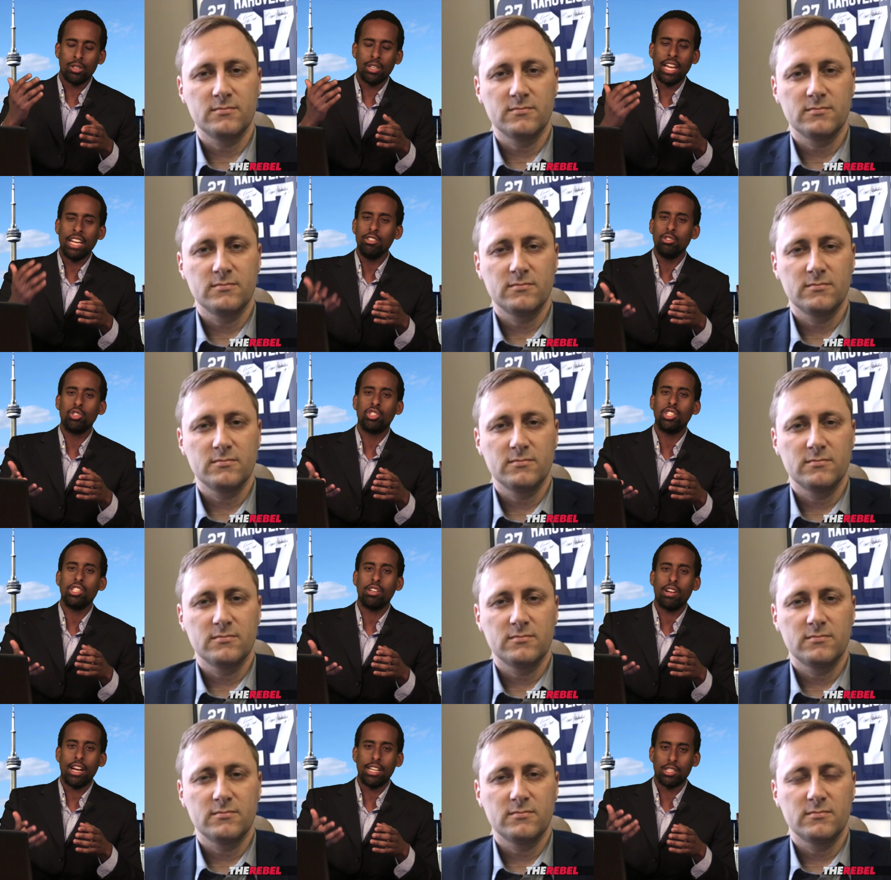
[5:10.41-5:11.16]
Speaker 1: Andrew
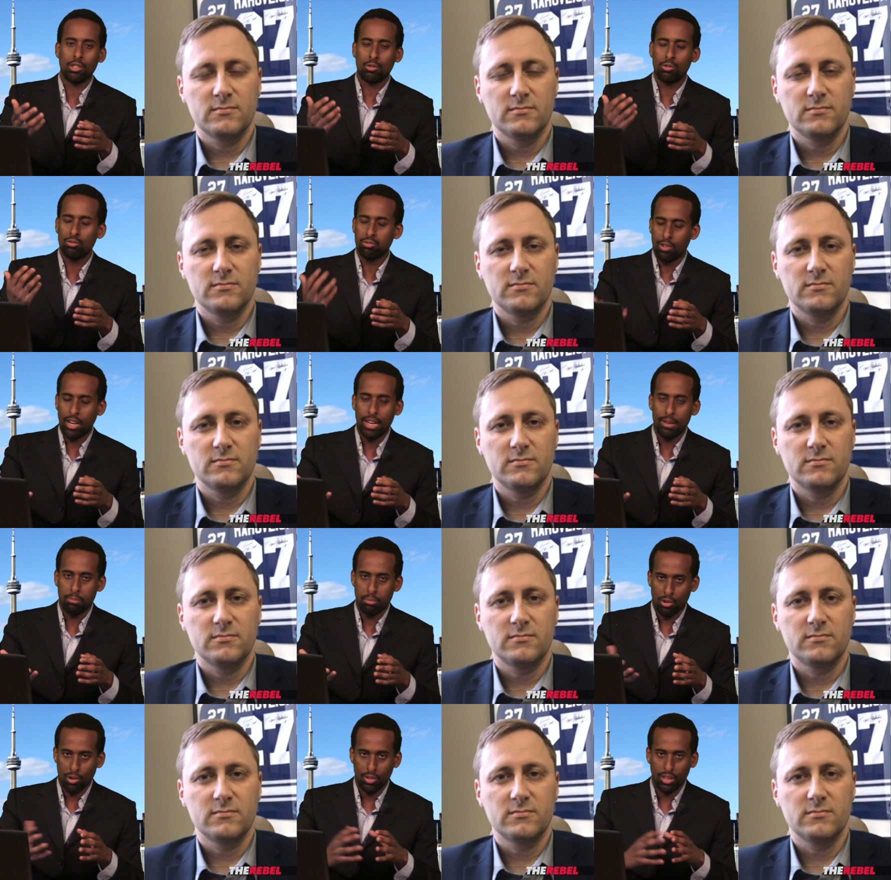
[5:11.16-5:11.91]
Scheer has a great
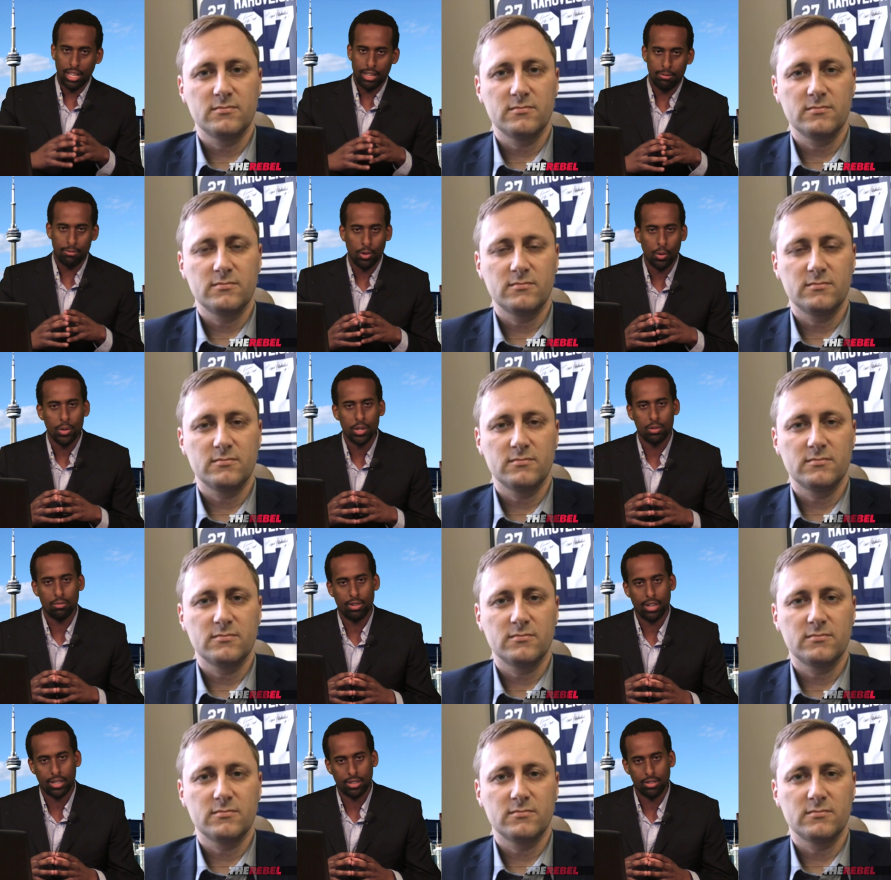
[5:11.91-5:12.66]
pro-life voting
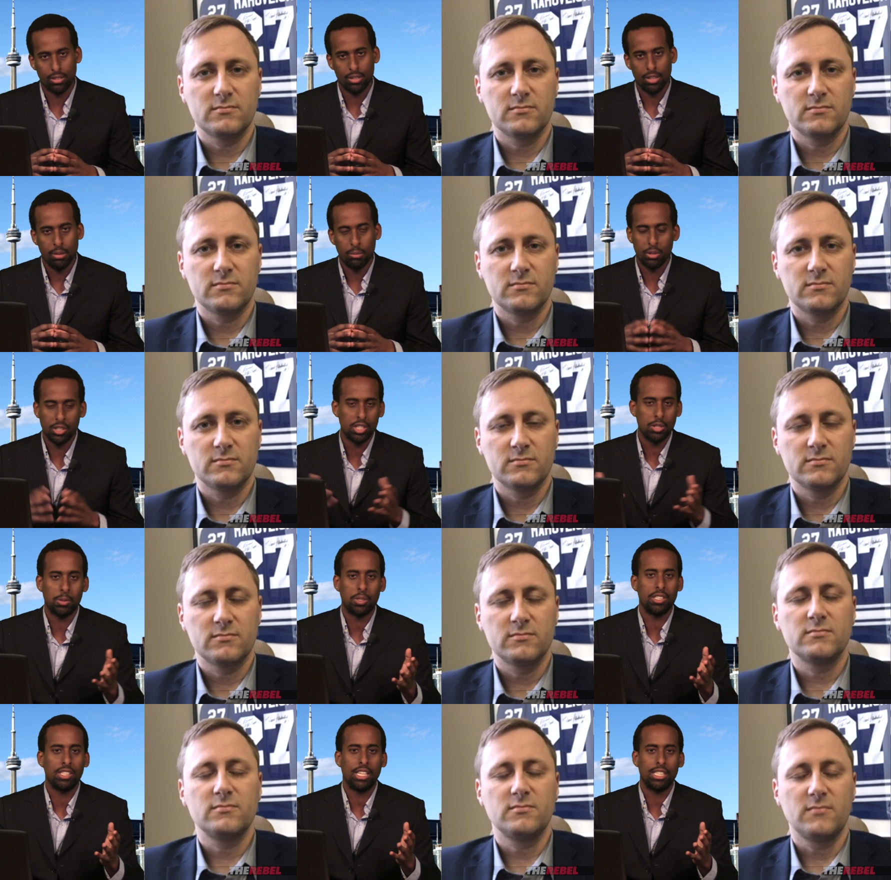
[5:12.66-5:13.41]
record, but just
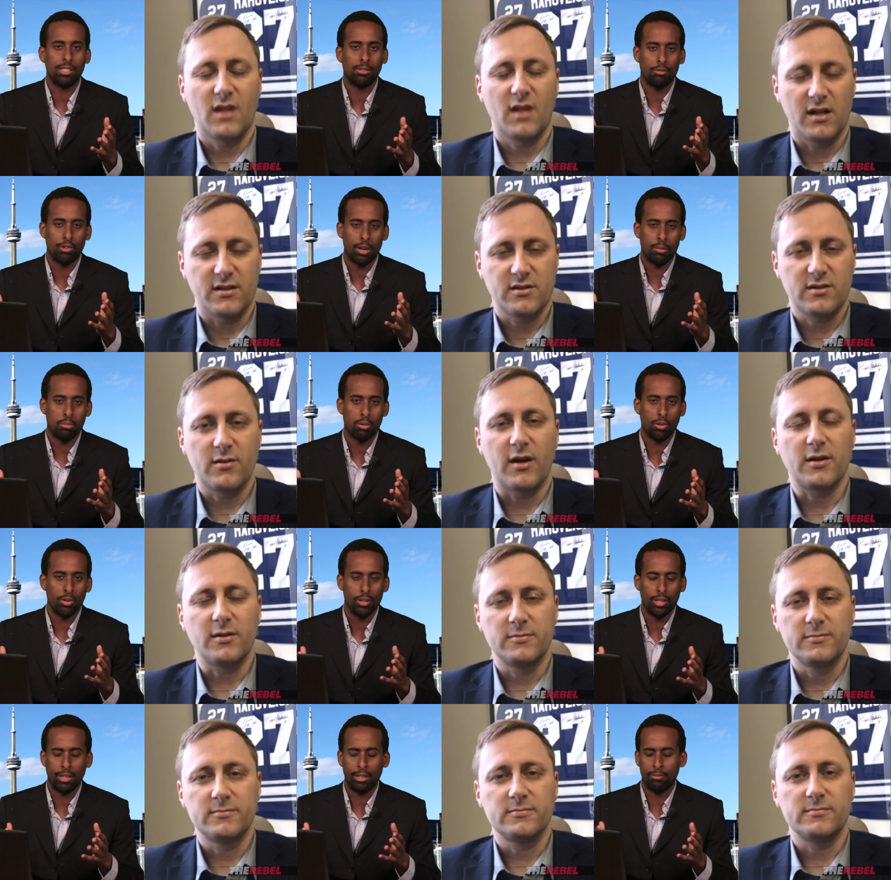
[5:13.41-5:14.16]
because he has a great
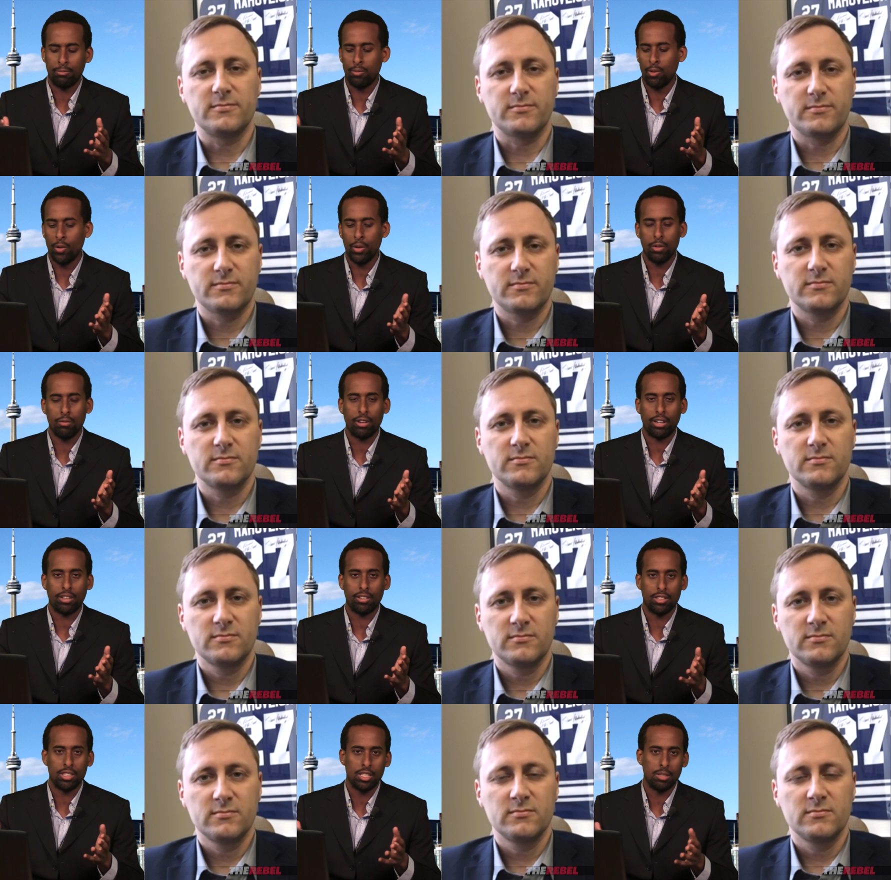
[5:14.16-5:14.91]
pro-life voting
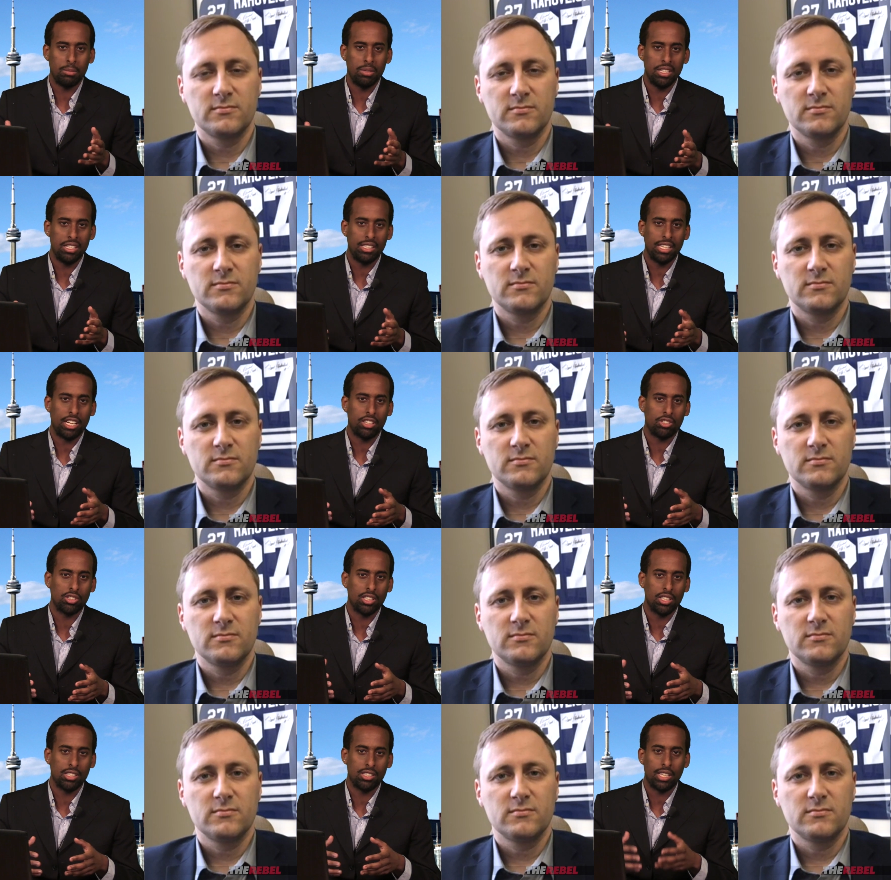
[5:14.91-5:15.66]
record doesn't mean he's actually
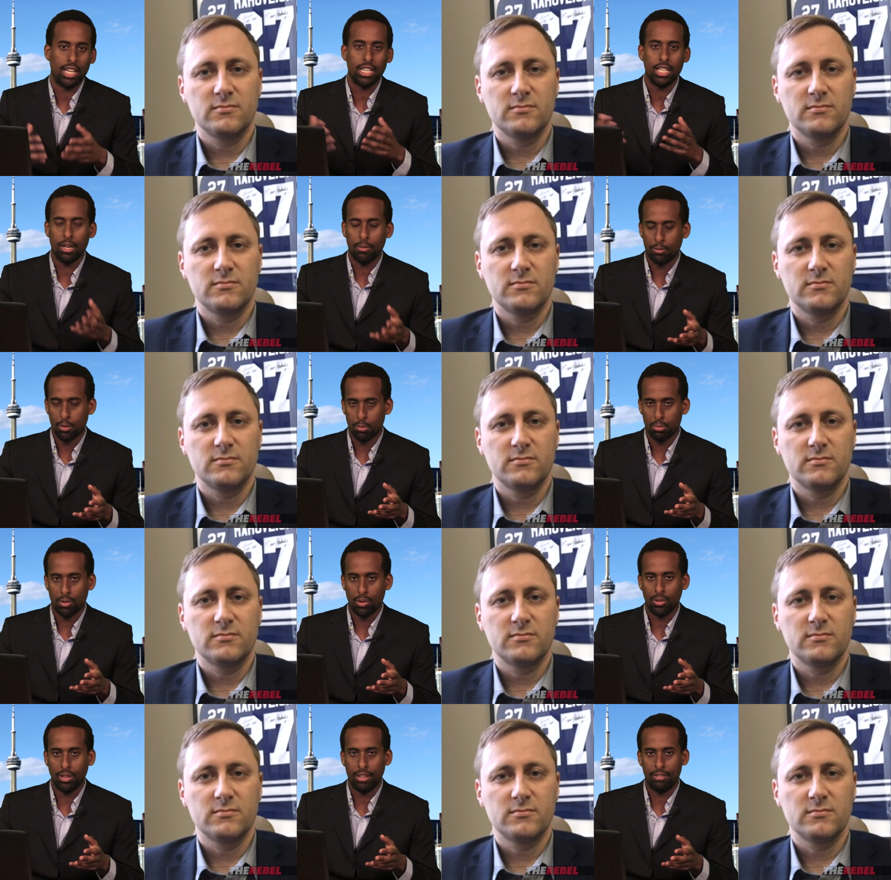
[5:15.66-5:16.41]
going to stand up for
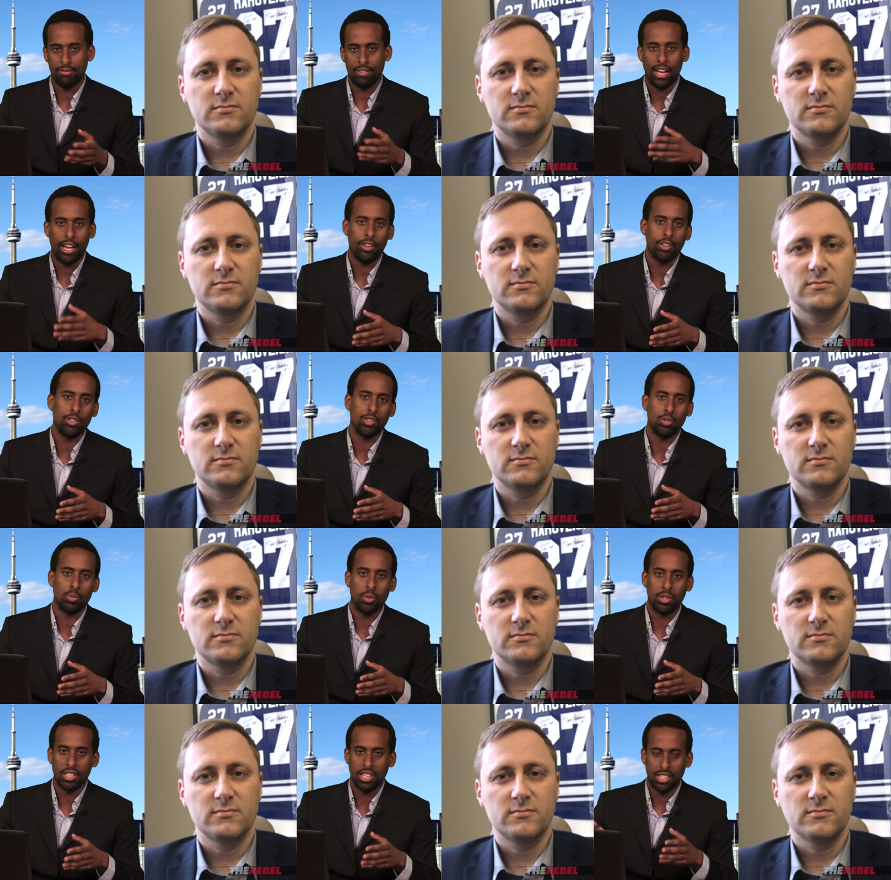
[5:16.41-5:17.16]
pro-life values
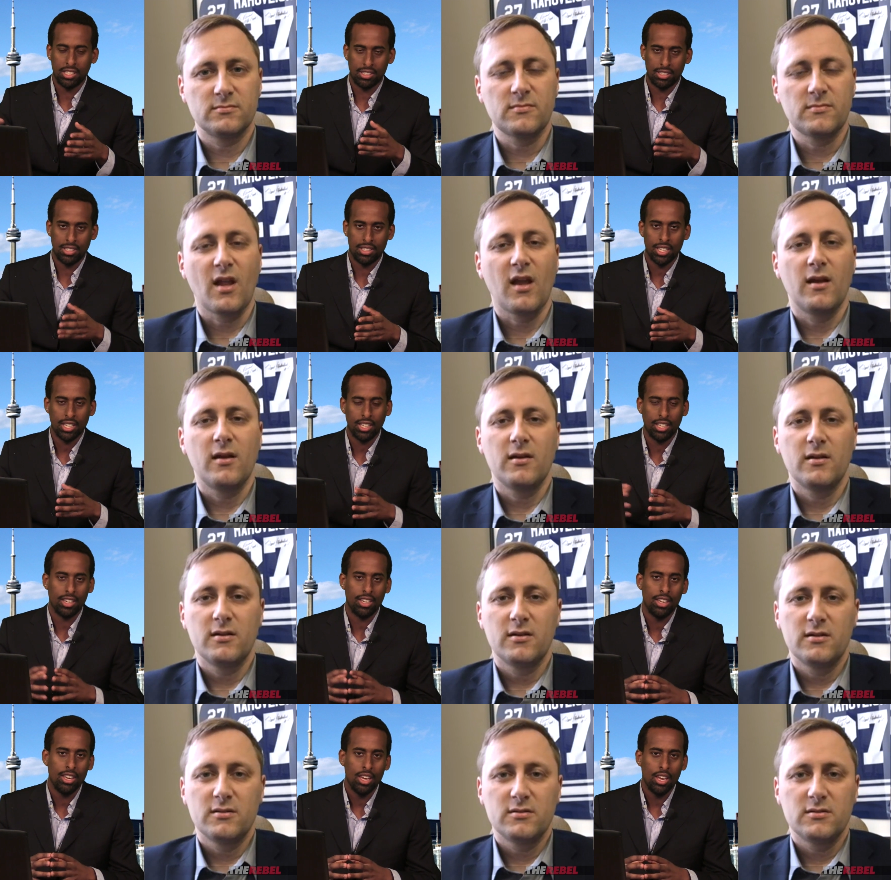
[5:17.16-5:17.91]
when he gets the
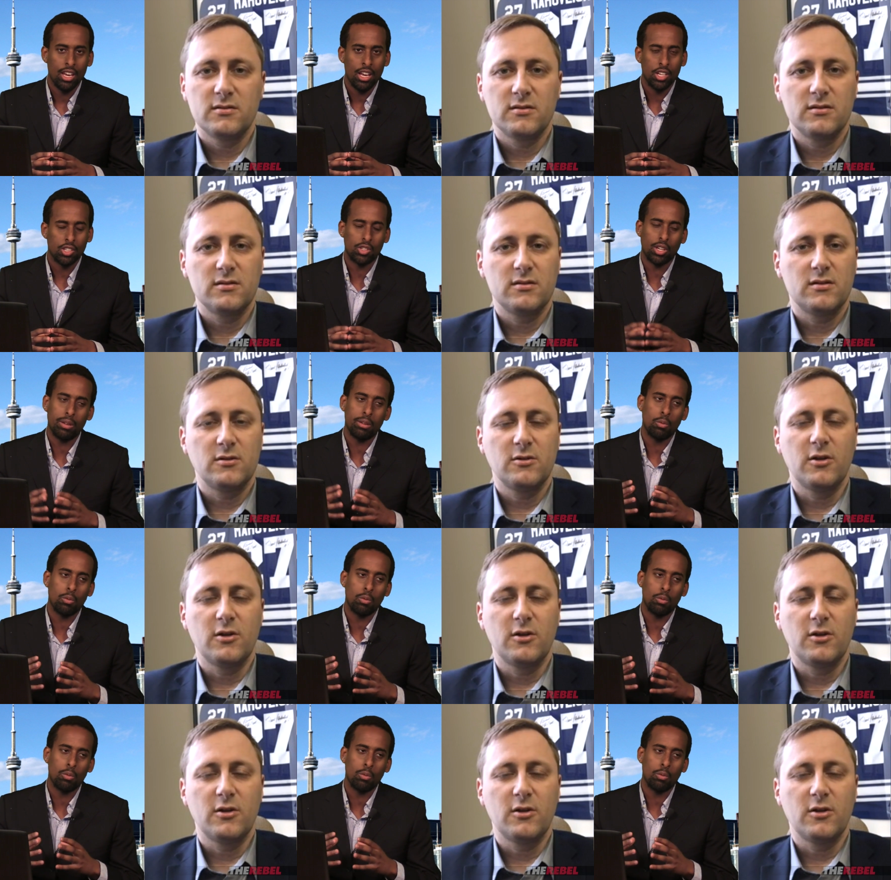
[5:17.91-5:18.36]
ticket. So